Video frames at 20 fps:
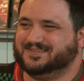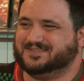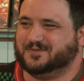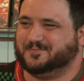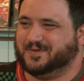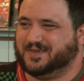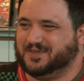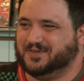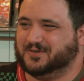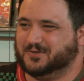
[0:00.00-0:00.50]

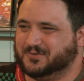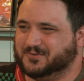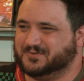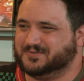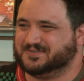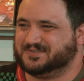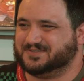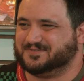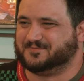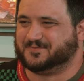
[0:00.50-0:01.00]
to be
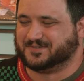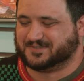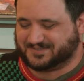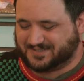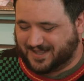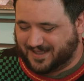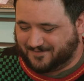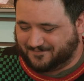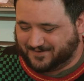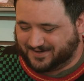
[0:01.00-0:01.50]
used for
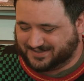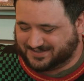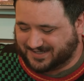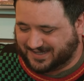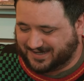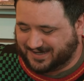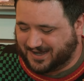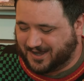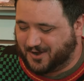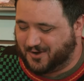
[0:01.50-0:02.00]
stuff. And he's
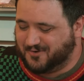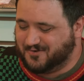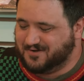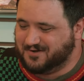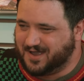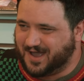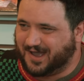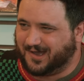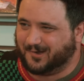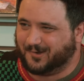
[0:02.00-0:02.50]
like, oh
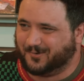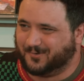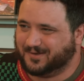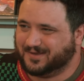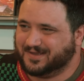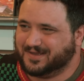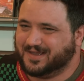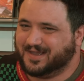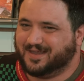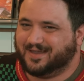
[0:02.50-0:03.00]
no.
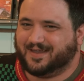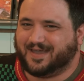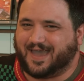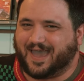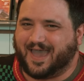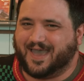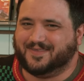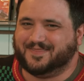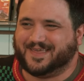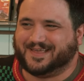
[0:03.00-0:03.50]

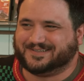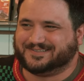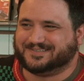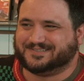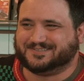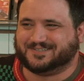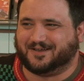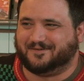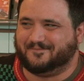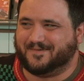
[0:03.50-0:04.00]
And then
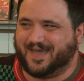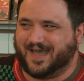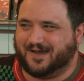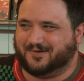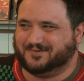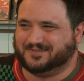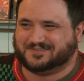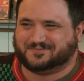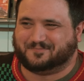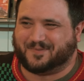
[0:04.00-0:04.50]

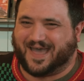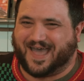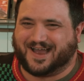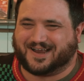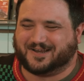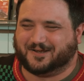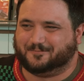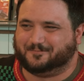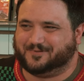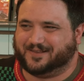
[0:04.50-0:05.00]
somehow his
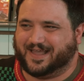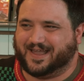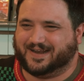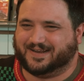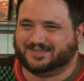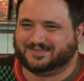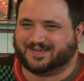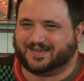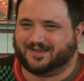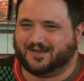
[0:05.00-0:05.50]
backup
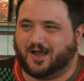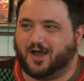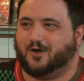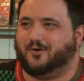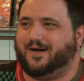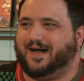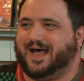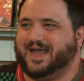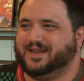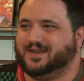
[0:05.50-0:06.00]
plan is like,
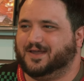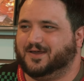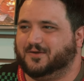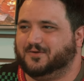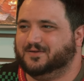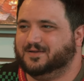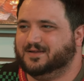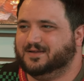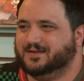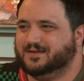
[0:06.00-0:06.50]
oh, I
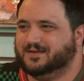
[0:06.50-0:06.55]
know.